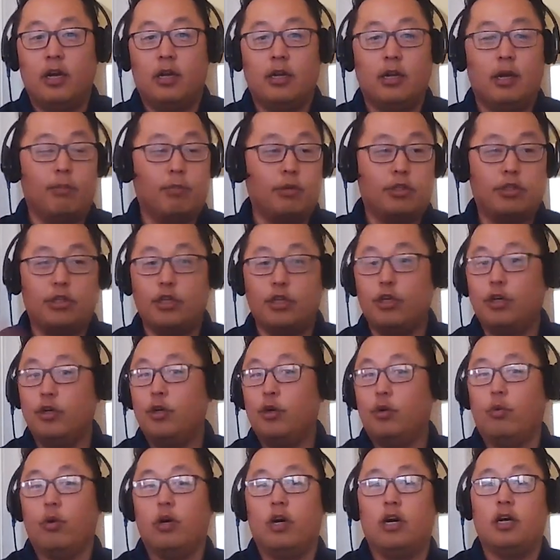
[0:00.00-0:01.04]
Number
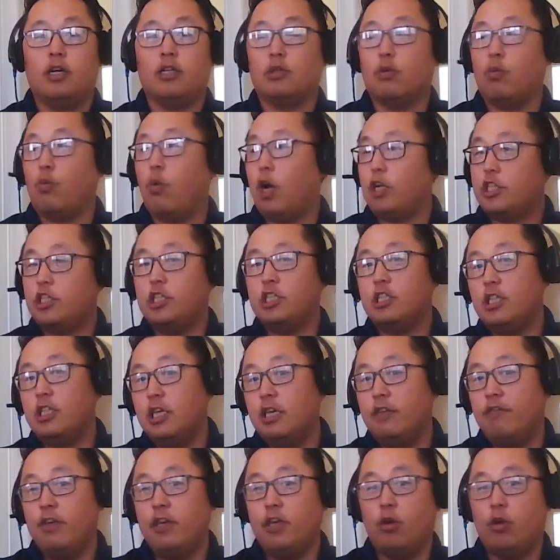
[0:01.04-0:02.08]
two was watching
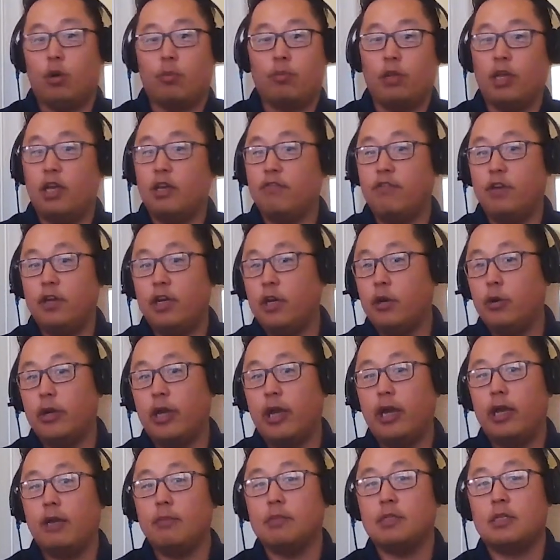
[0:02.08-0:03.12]
TV or playing video
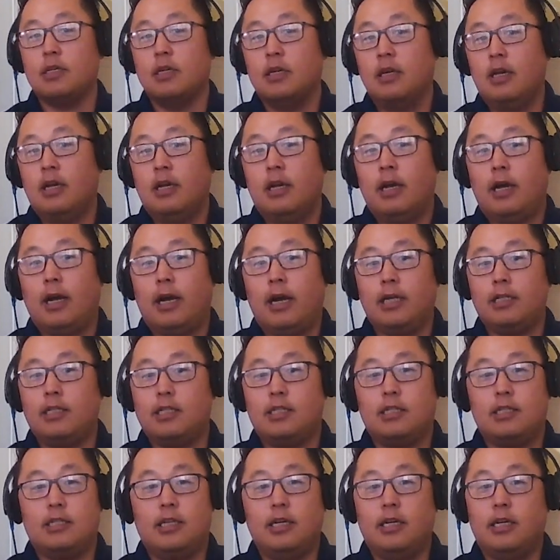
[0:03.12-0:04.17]
games. I
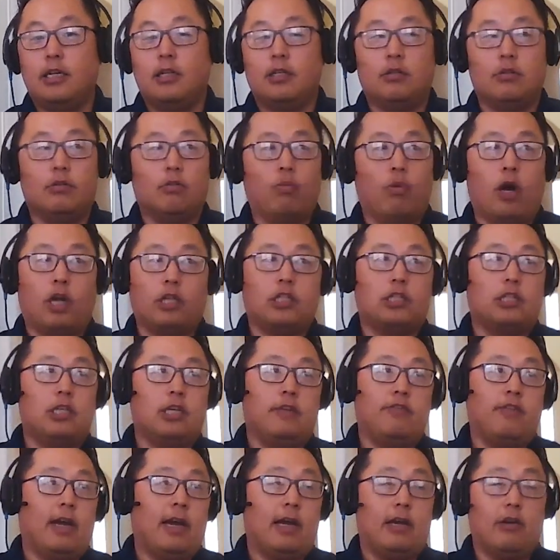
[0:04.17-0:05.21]
just didn't watch
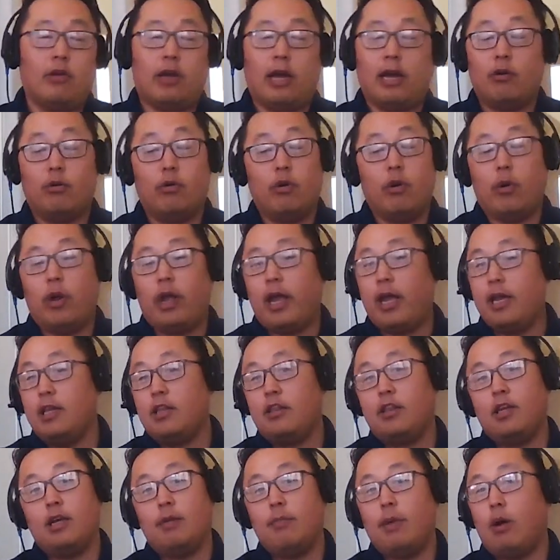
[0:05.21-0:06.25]
TV. I don't know
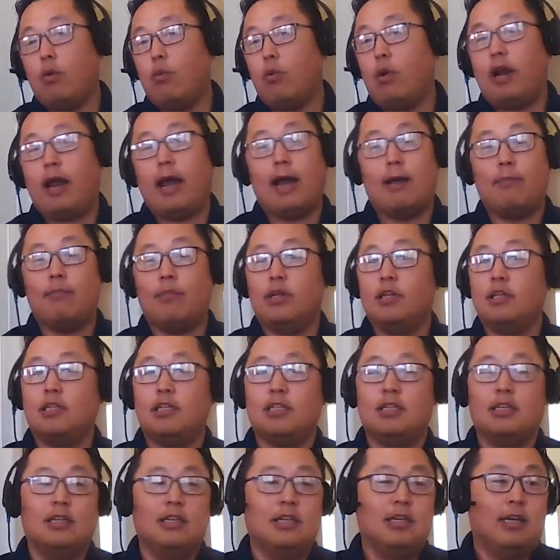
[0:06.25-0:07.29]
anything about what happened
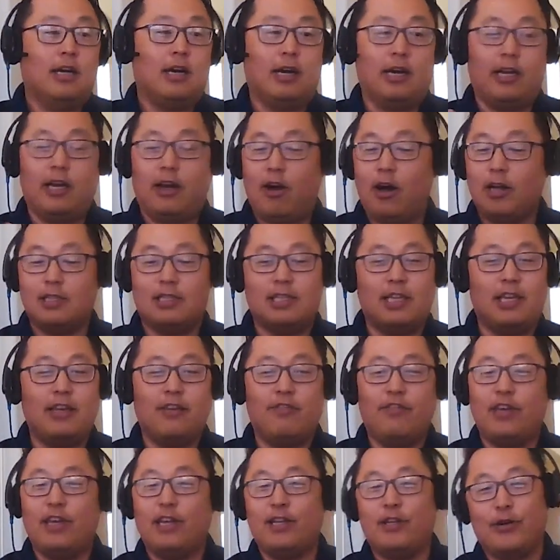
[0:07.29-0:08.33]
on
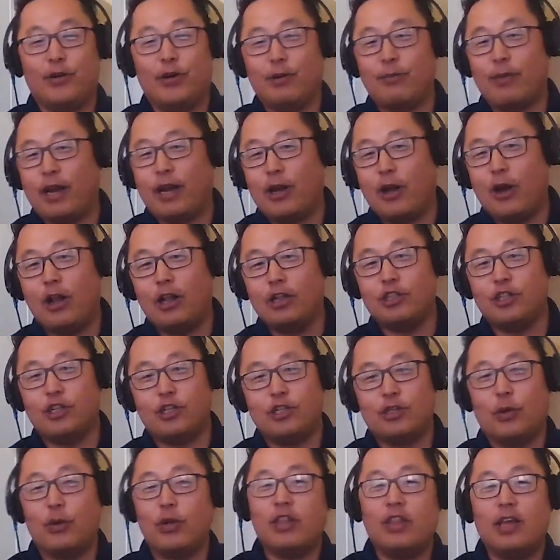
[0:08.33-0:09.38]
TV during my college
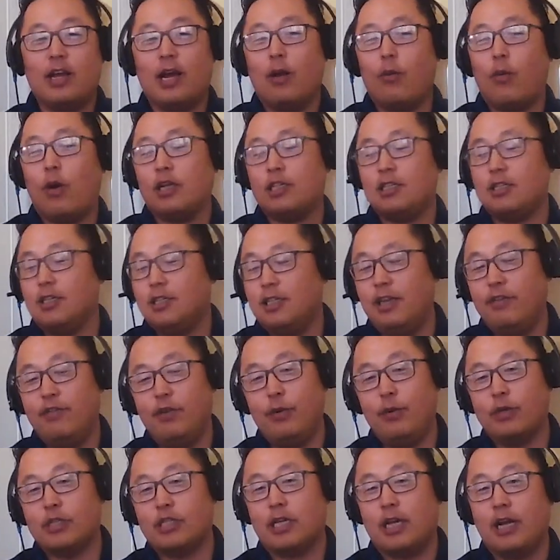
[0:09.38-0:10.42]
years. The only thing I watched on TV
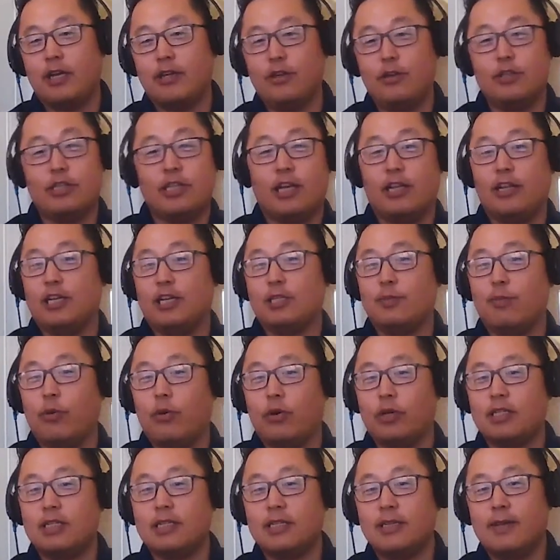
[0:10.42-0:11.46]
was UCLA
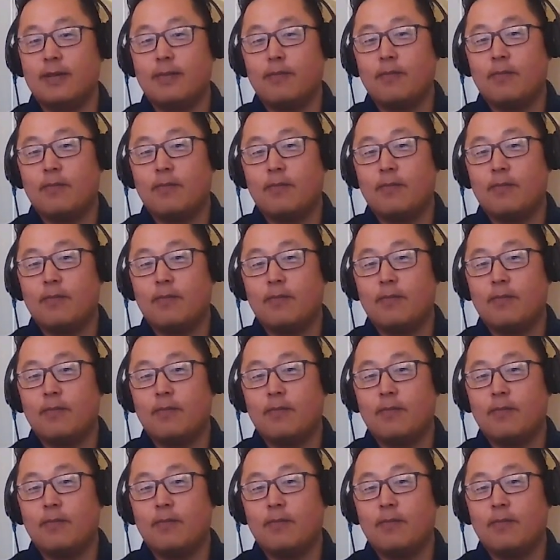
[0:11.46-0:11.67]
sports.